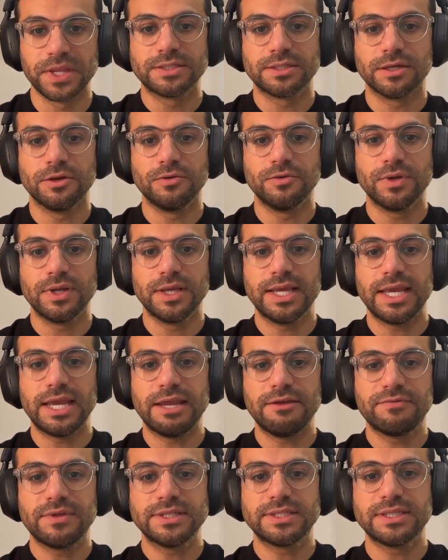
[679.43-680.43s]
So
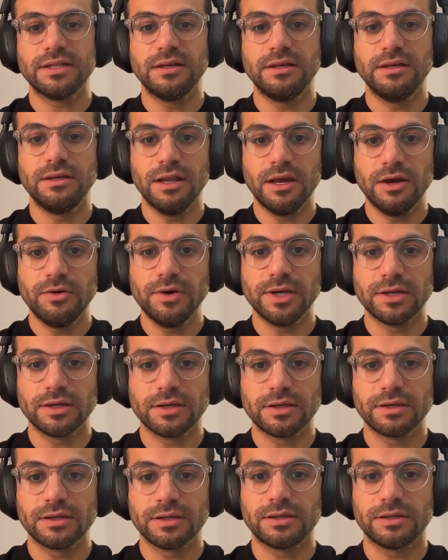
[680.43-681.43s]
if there's a lower
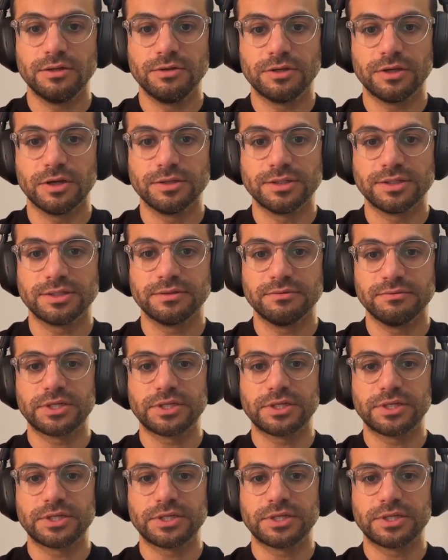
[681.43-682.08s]
glucose,